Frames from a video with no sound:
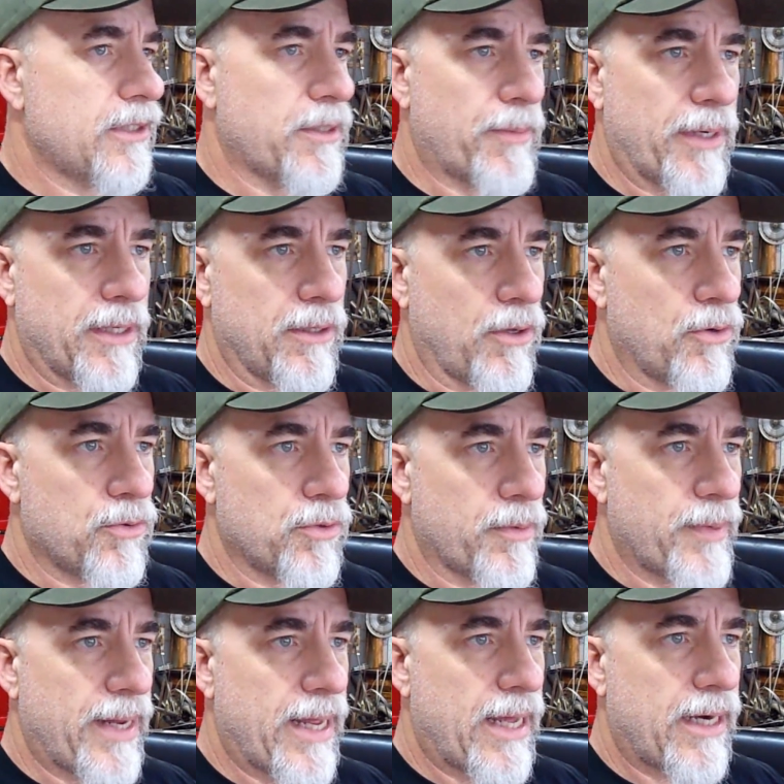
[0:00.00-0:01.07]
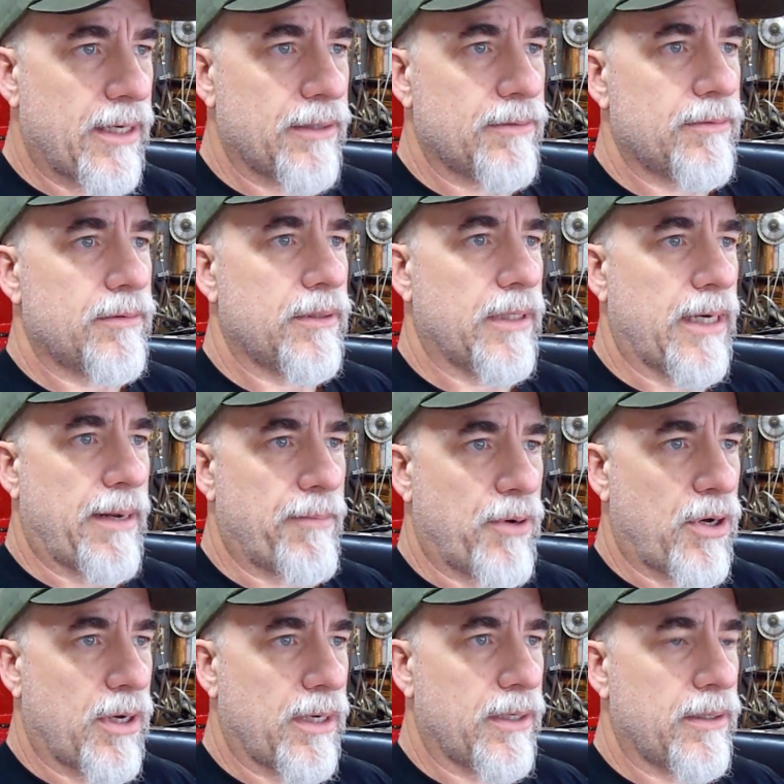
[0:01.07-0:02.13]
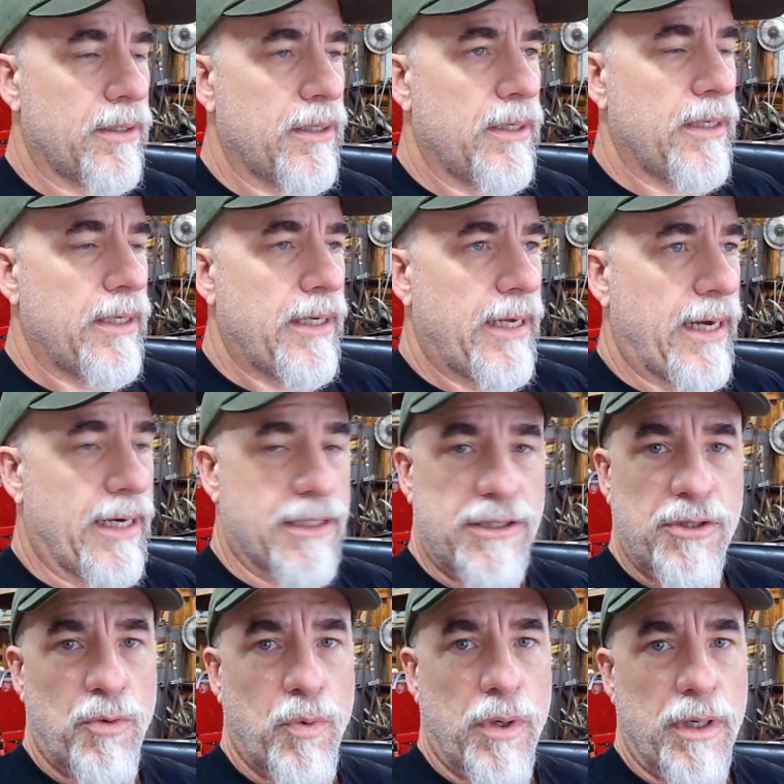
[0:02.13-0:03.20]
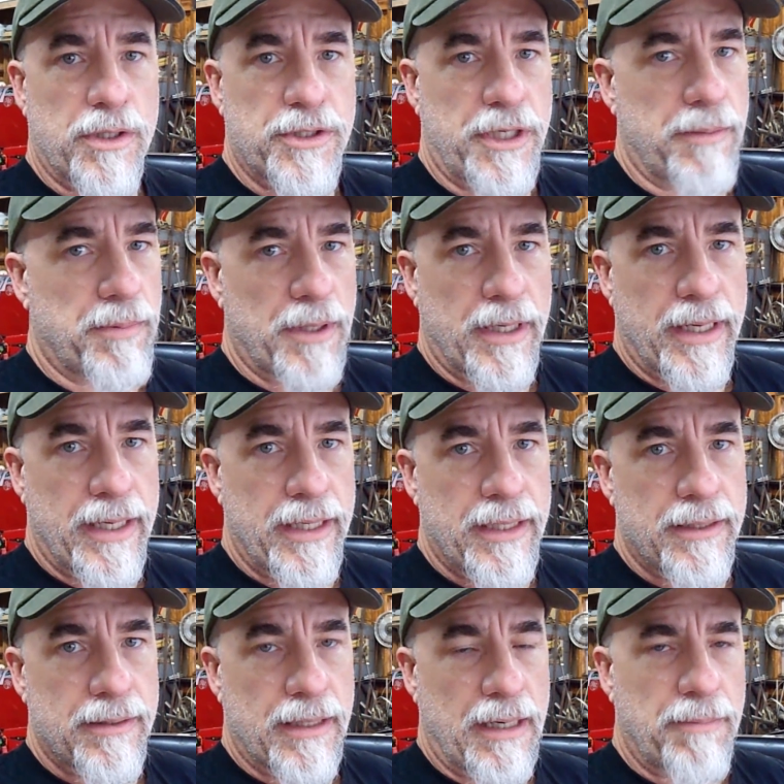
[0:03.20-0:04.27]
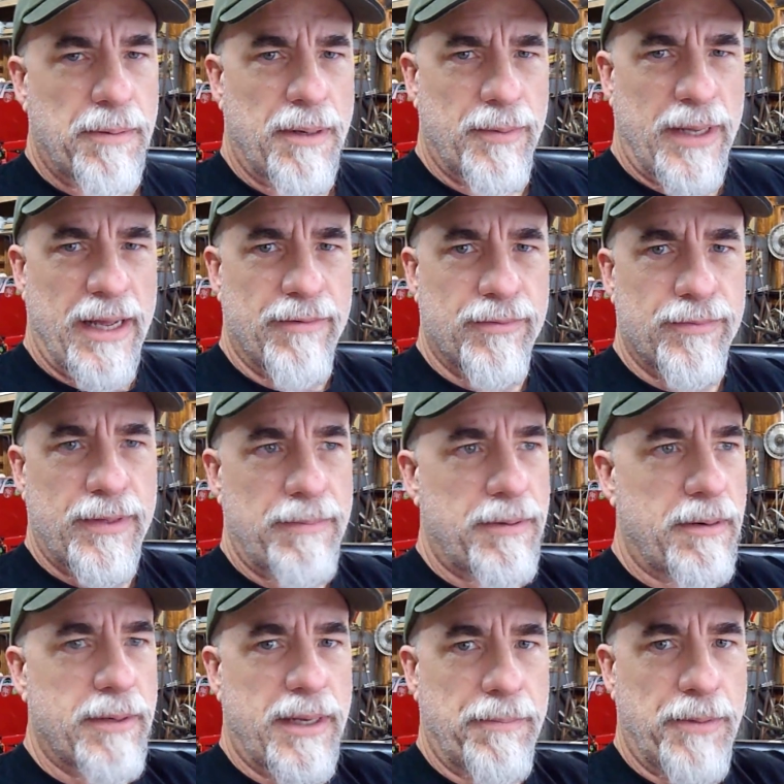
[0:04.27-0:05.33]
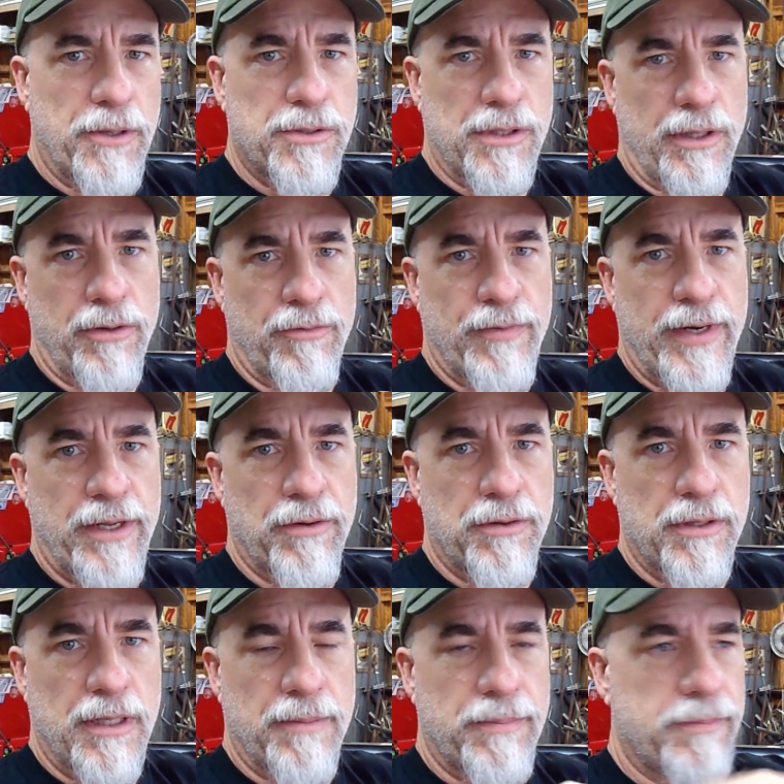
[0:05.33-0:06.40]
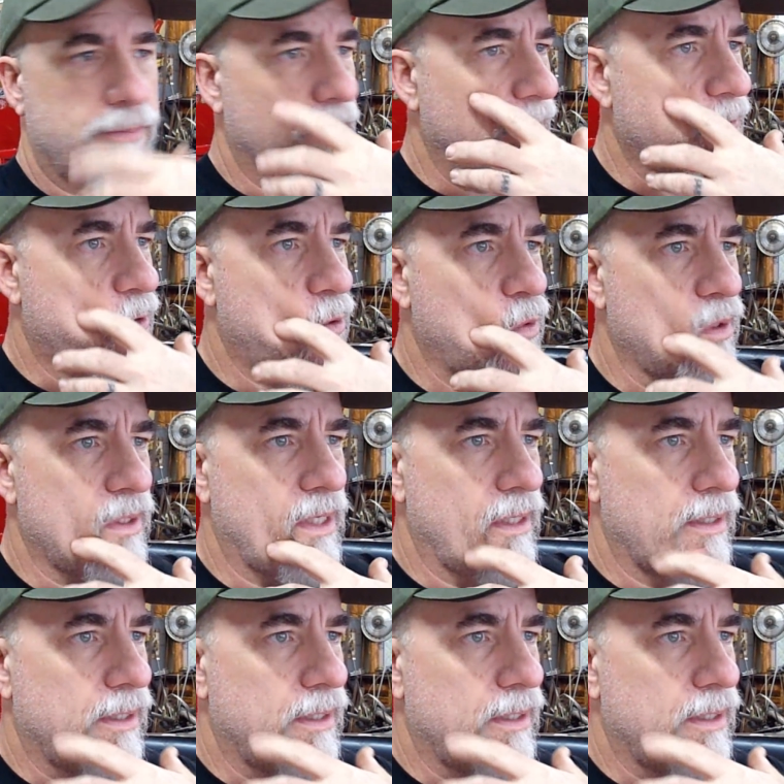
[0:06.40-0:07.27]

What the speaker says: somebody local to me had it, and I bought it, and it still works. You can plug it in, and I probably can post a little video clip. I recorded